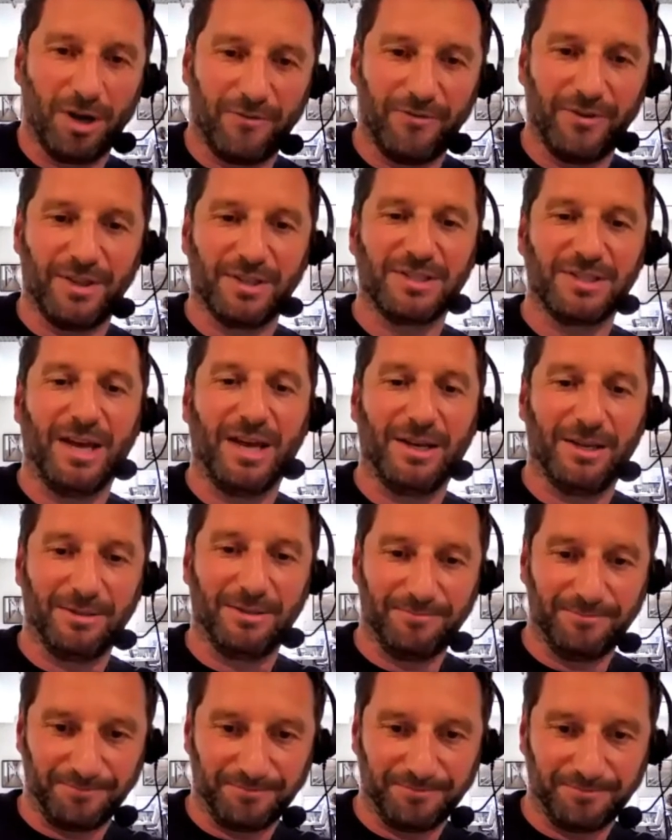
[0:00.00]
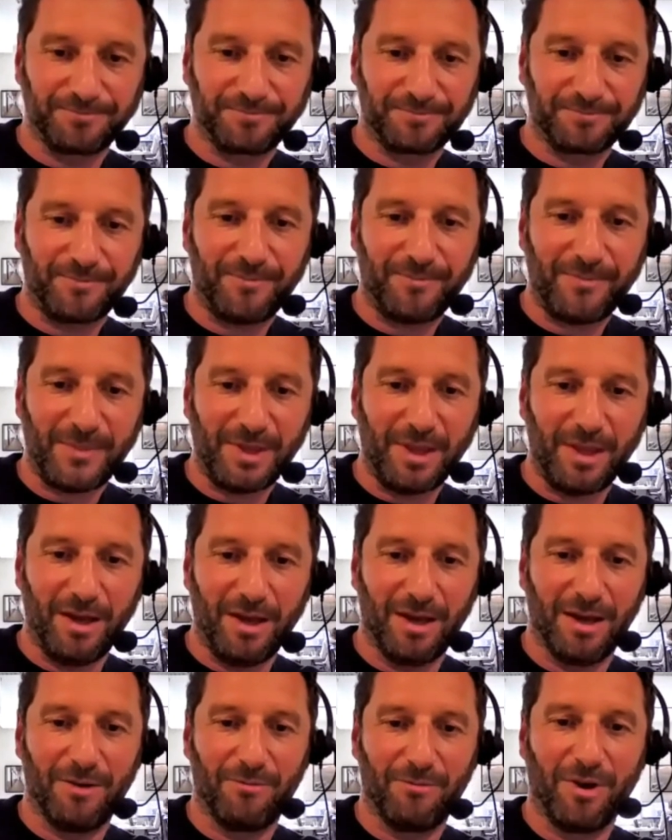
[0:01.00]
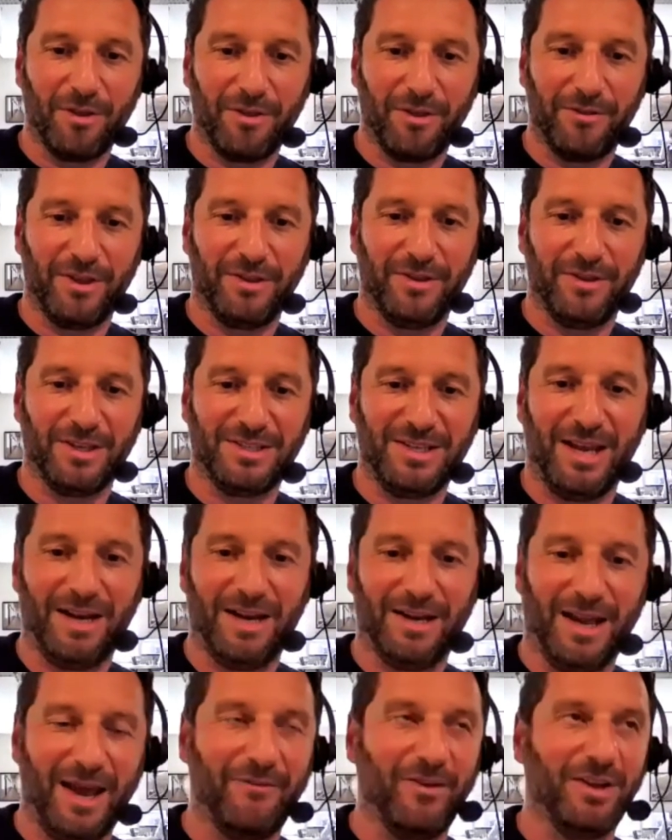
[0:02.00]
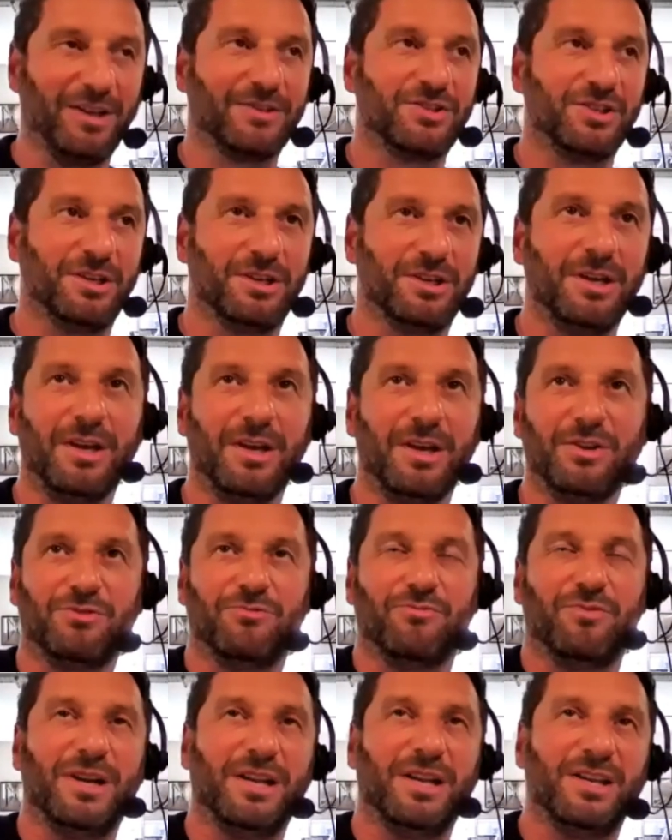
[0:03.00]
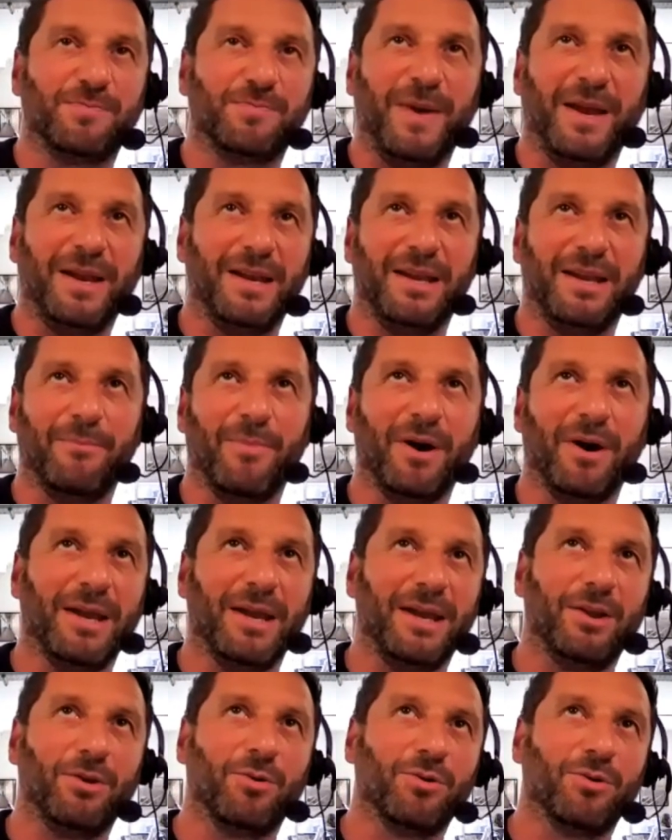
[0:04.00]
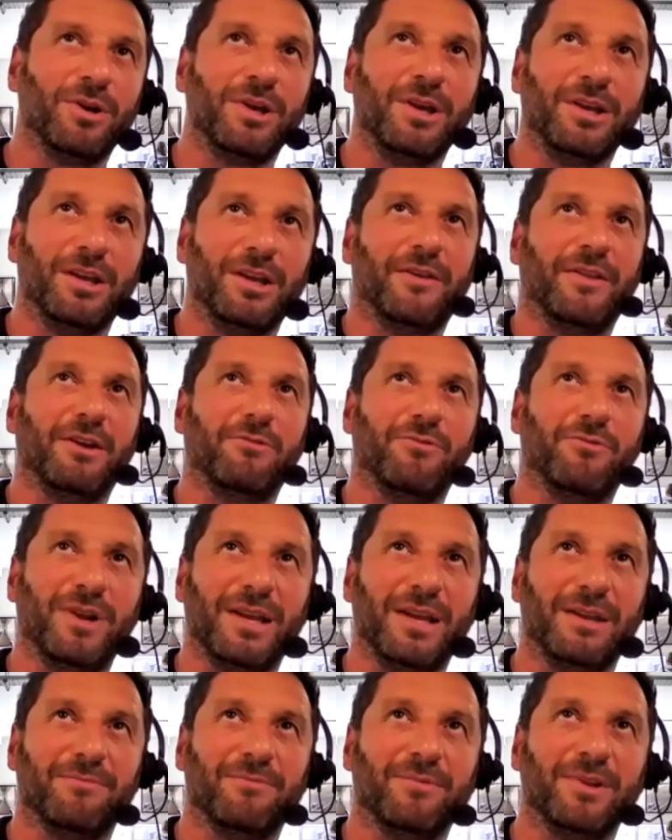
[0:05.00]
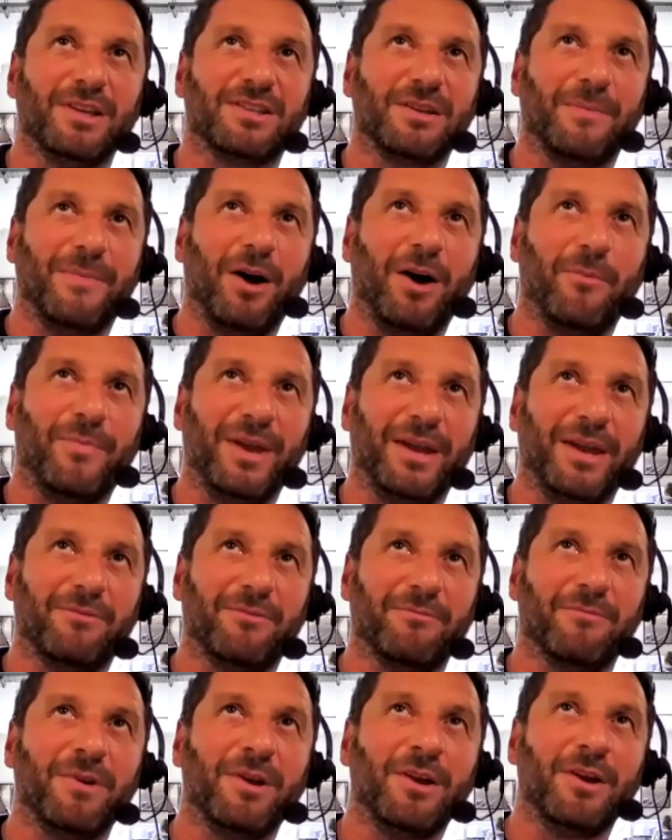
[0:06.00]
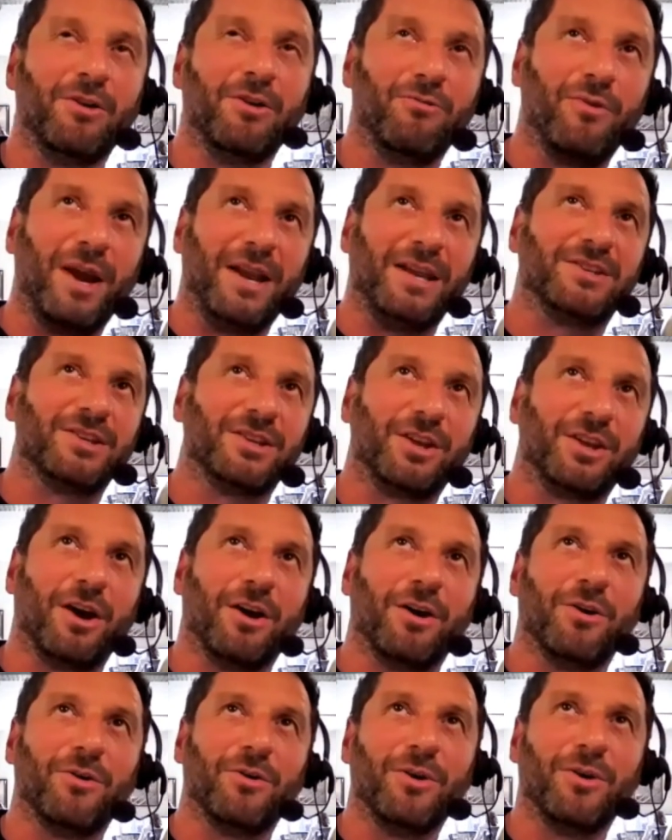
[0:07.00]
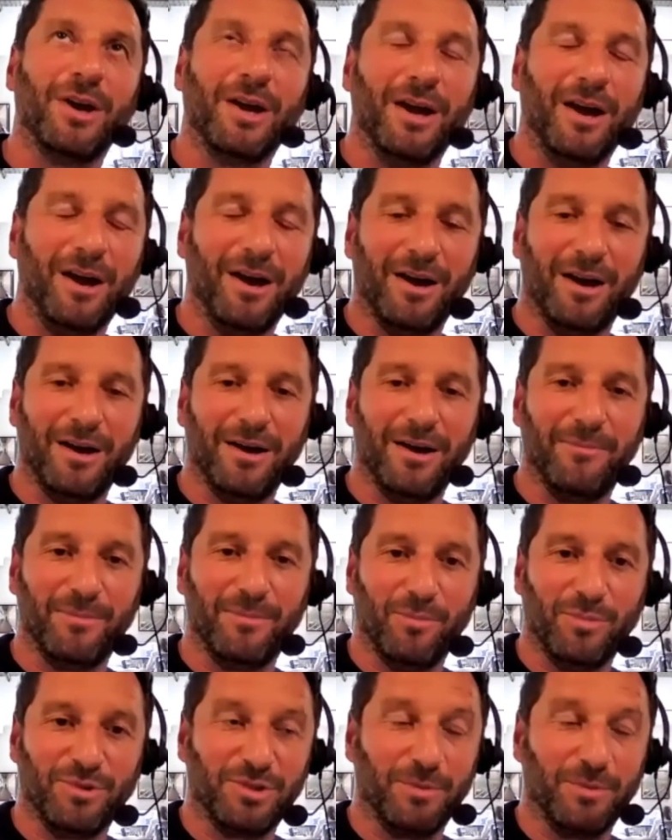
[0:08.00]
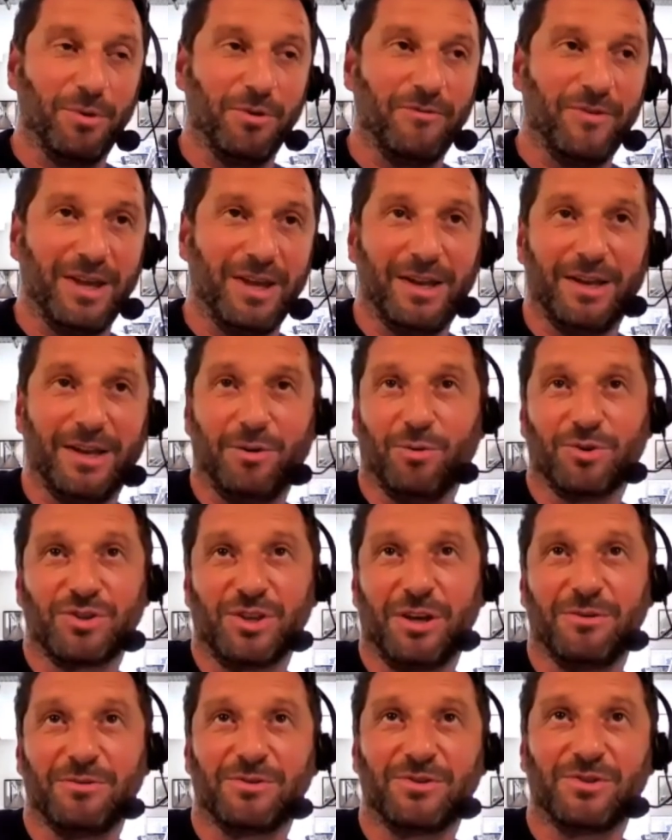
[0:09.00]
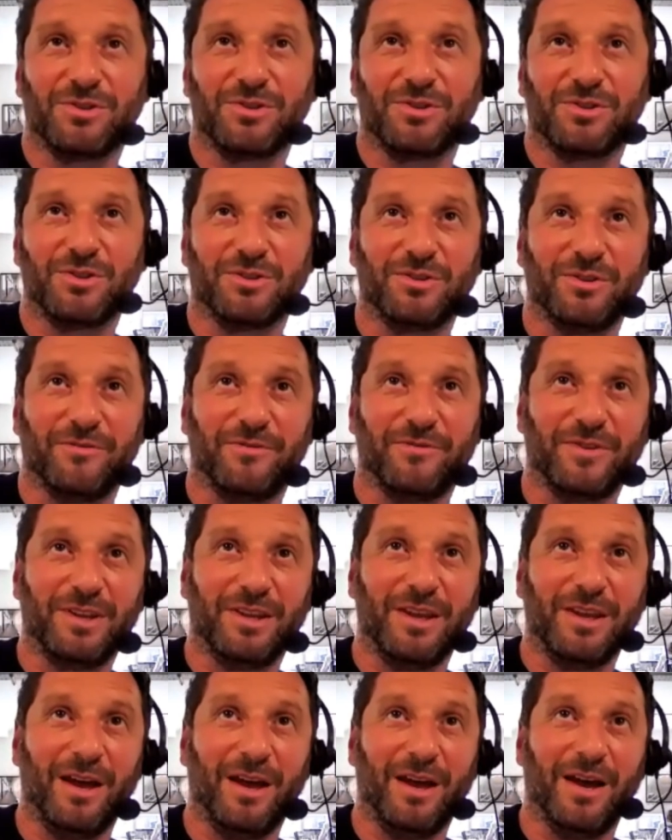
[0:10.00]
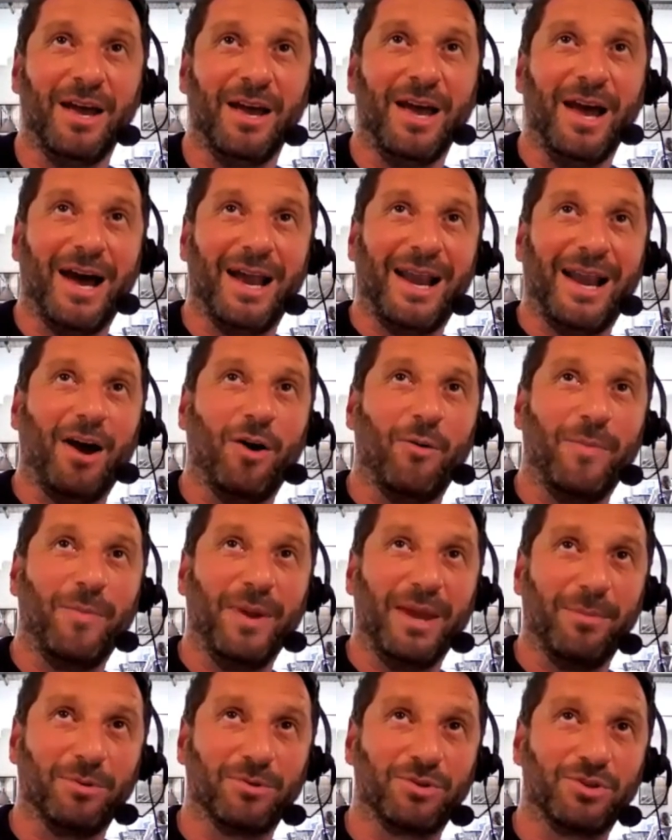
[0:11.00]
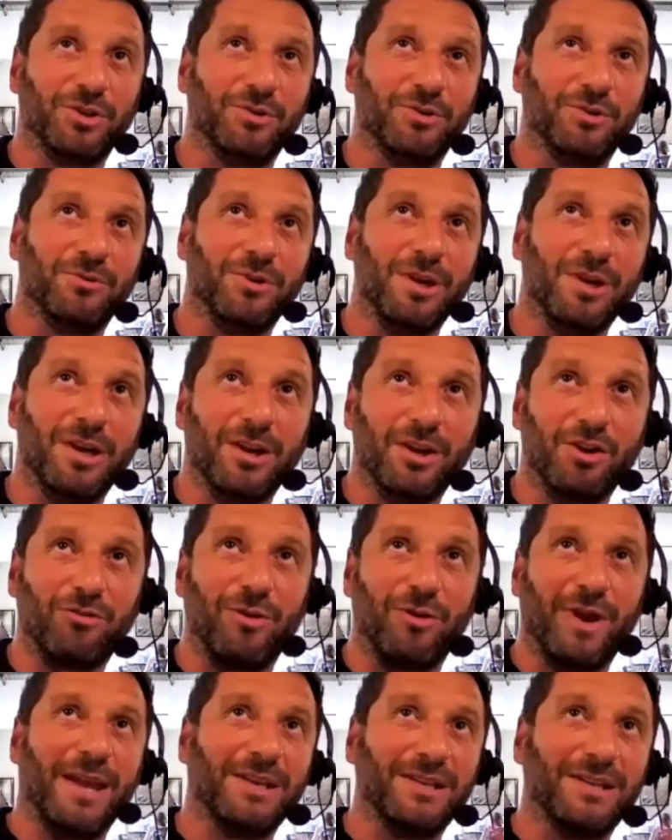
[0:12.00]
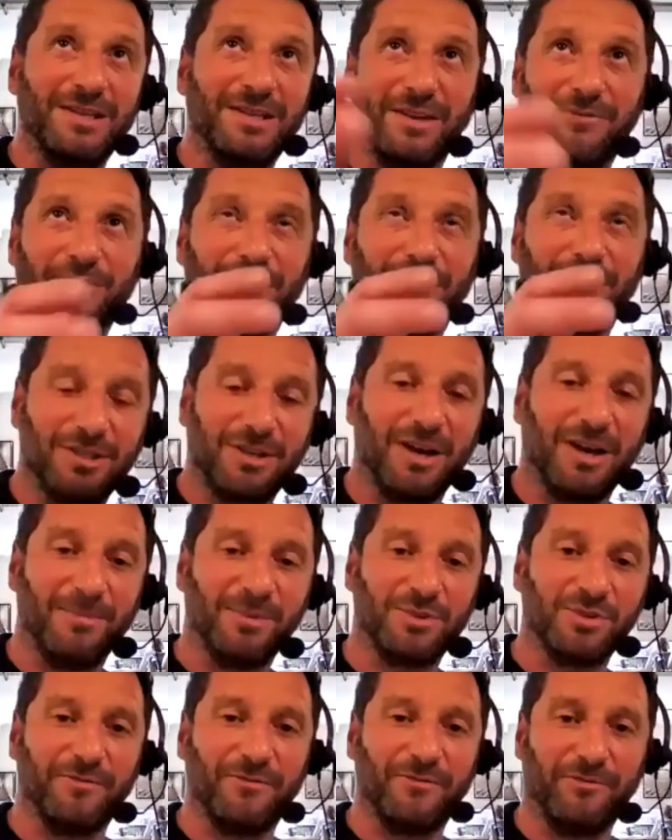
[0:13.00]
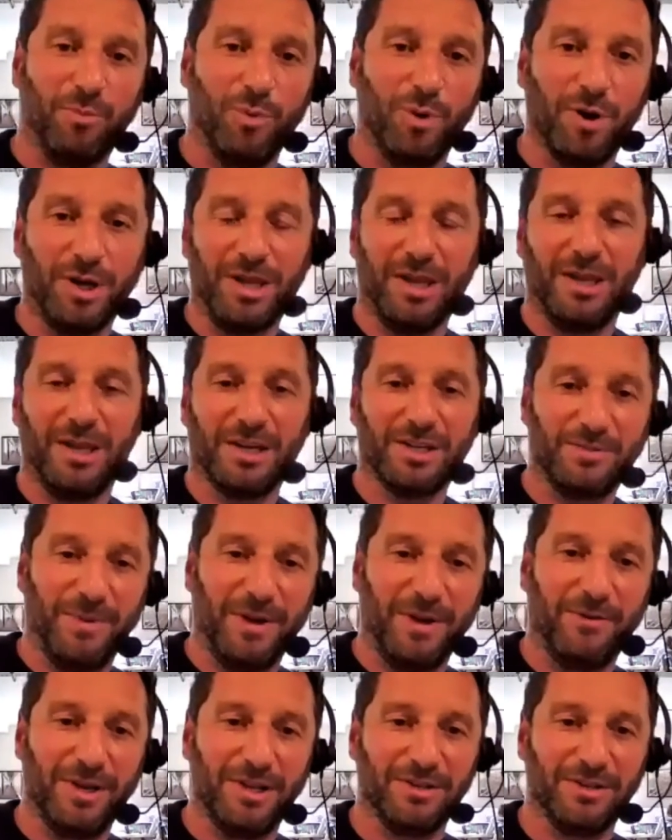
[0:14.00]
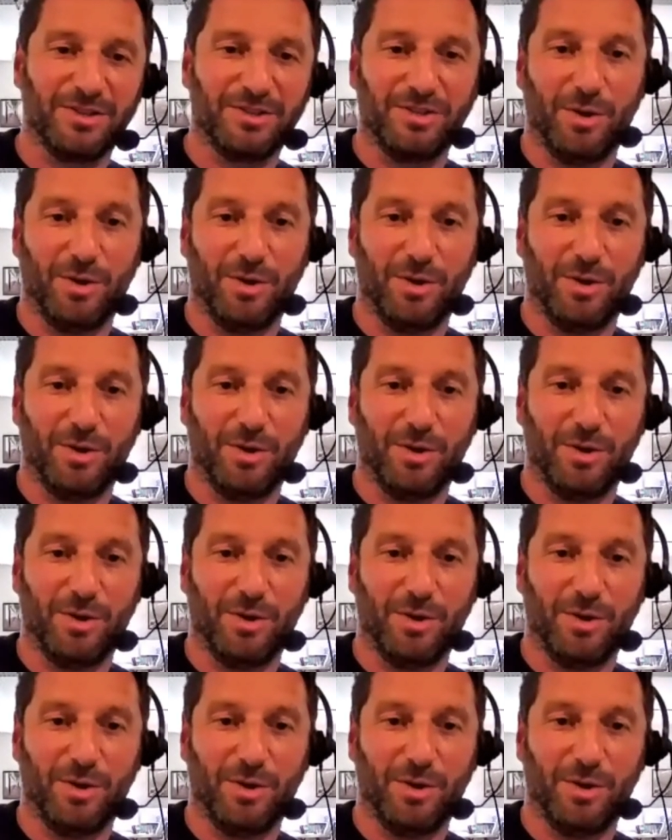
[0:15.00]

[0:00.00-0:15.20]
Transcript: the tenant, rather than the tenant having to really spend any money, or, you know, it's about being ready to go to move in, and also to sort of allow people to create different types of working experience.